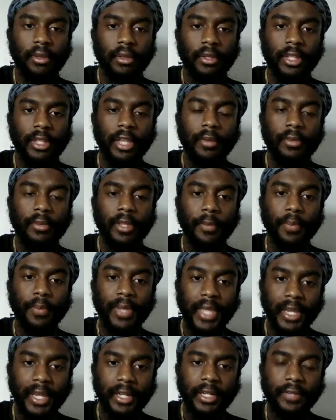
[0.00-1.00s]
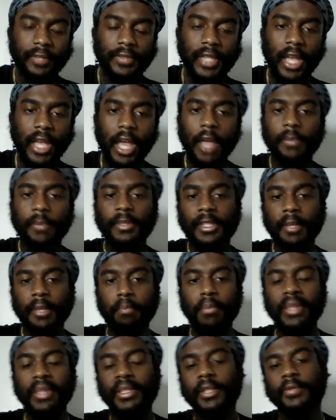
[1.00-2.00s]
the beginning of times, the
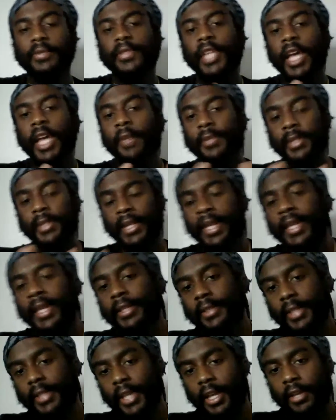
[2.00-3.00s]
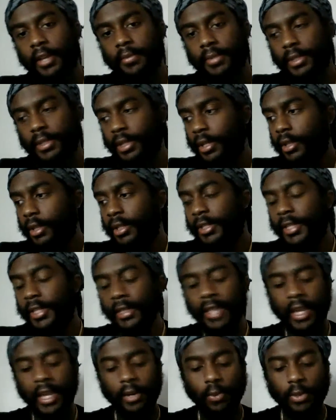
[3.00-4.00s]
midst of times, and the end times. Let's get
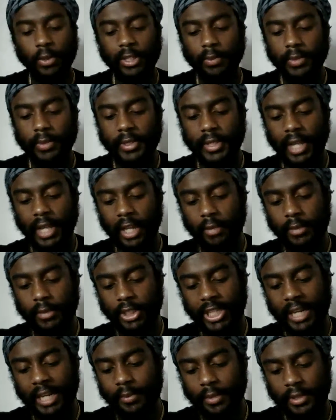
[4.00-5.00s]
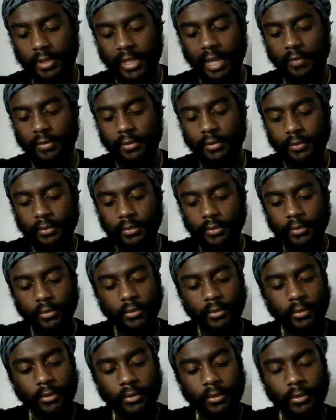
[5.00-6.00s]
that in Wisdom of Solomon chapter 7.
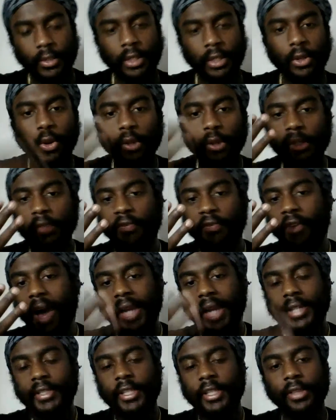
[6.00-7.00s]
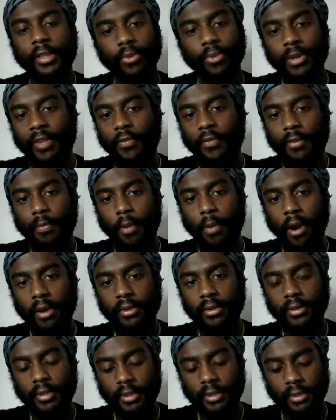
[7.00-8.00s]
The Lord divided into 3 different
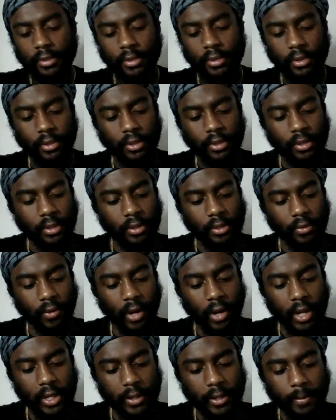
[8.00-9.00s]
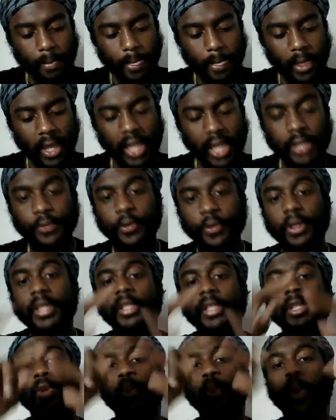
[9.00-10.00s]
parts, right? It's
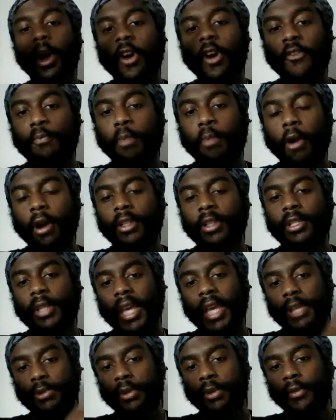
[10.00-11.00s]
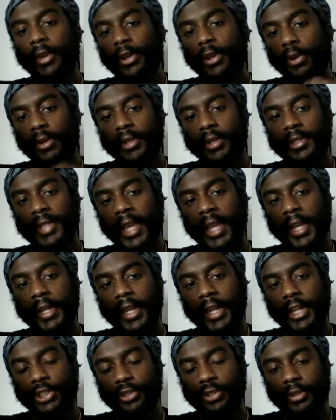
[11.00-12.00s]
really 12 parts as we read on in 2nd
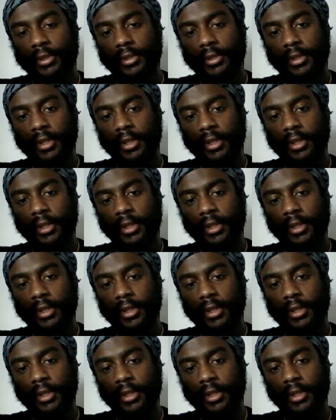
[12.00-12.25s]
Ezra,